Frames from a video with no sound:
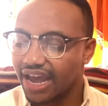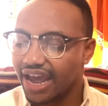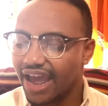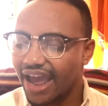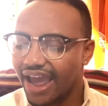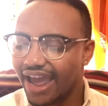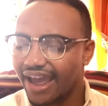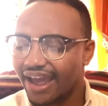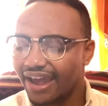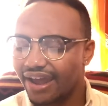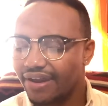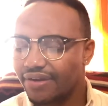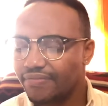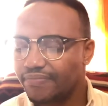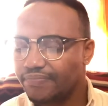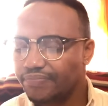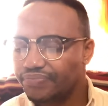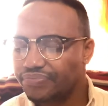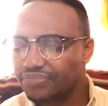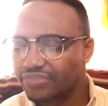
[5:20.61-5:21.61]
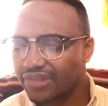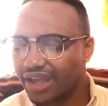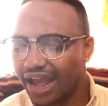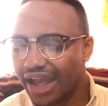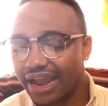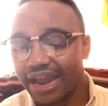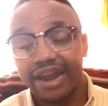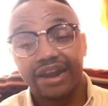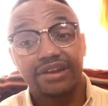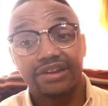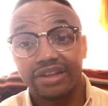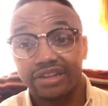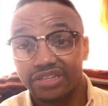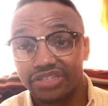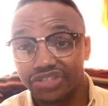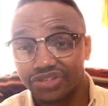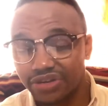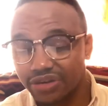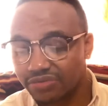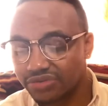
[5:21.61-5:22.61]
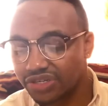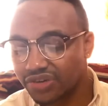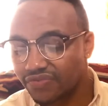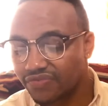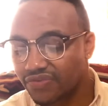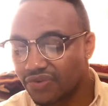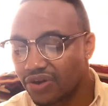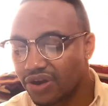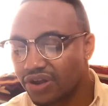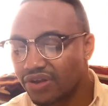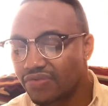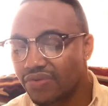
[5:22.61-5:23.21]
And I got another scripture for you.